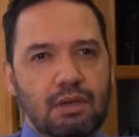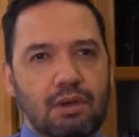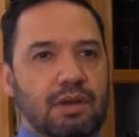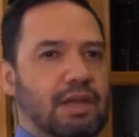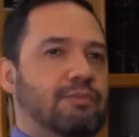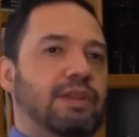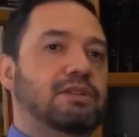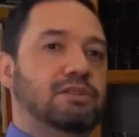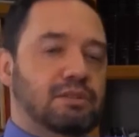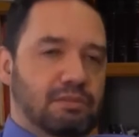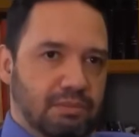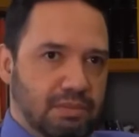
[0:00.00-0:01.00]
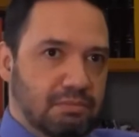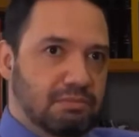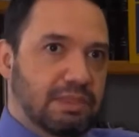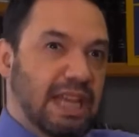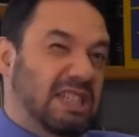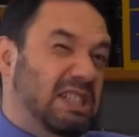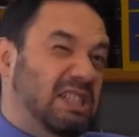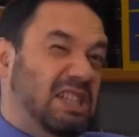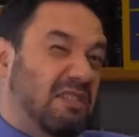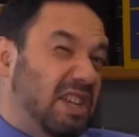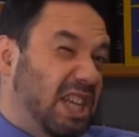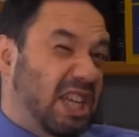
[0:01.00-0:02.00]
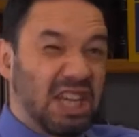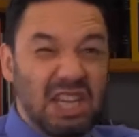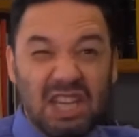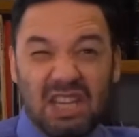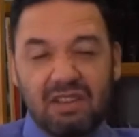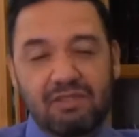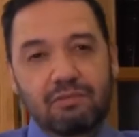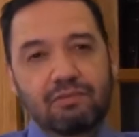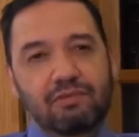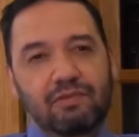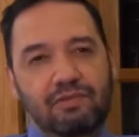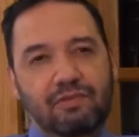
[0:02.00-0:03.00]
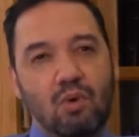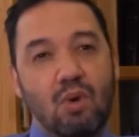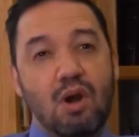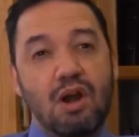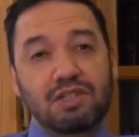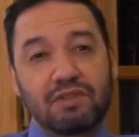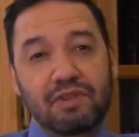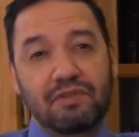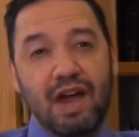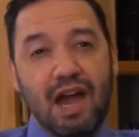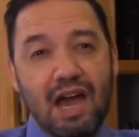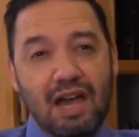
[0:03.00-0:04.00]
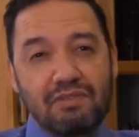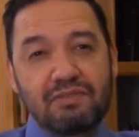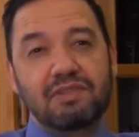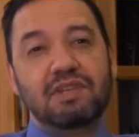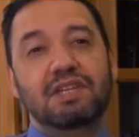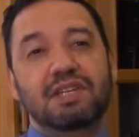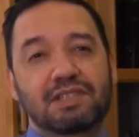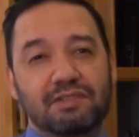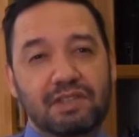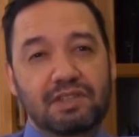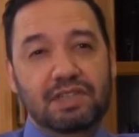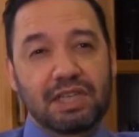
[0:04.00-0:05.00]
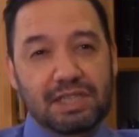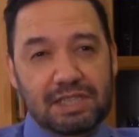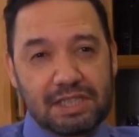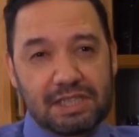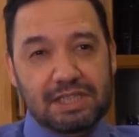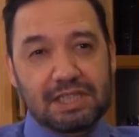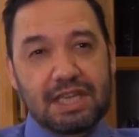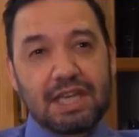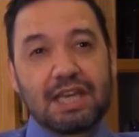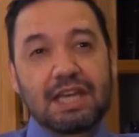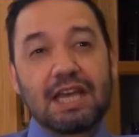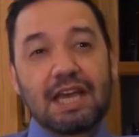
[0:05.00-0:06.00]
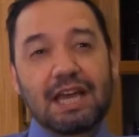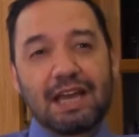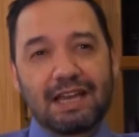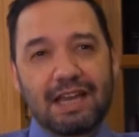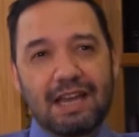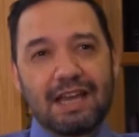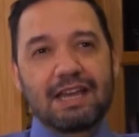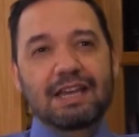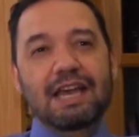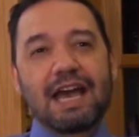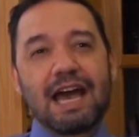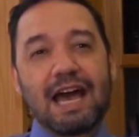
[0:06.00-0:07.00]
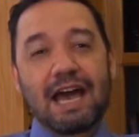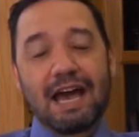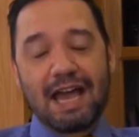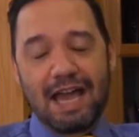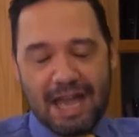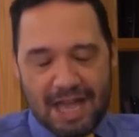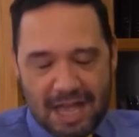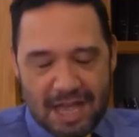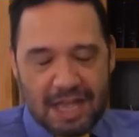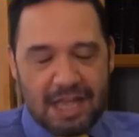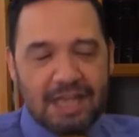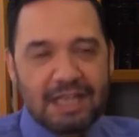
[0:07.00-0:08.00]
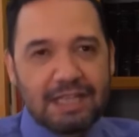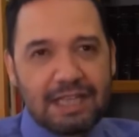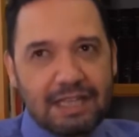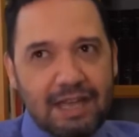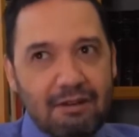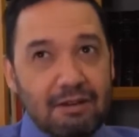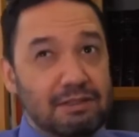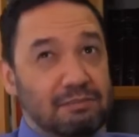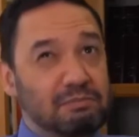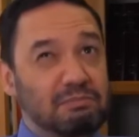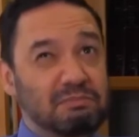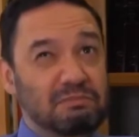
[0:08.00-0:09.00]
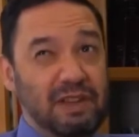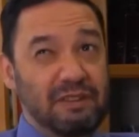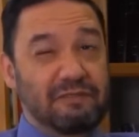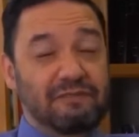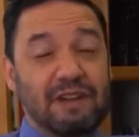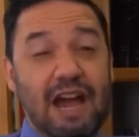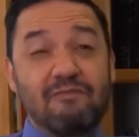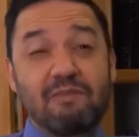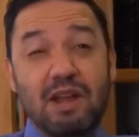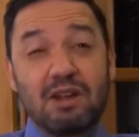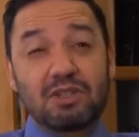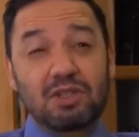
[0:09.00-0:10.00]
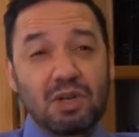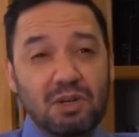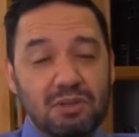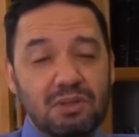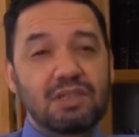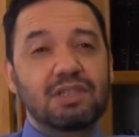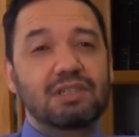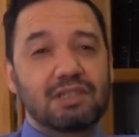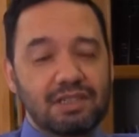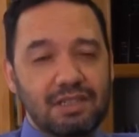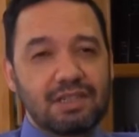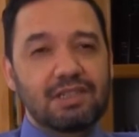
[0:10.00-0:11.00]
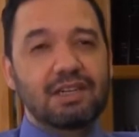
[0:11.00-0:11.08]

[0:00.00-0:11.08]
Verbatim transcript: Oh, yeah. That's... nineteen seventy-four, oh. seventy-five, we get a lot of history on this show, so that, I'm asking. That was like, five mayors ago. Wow.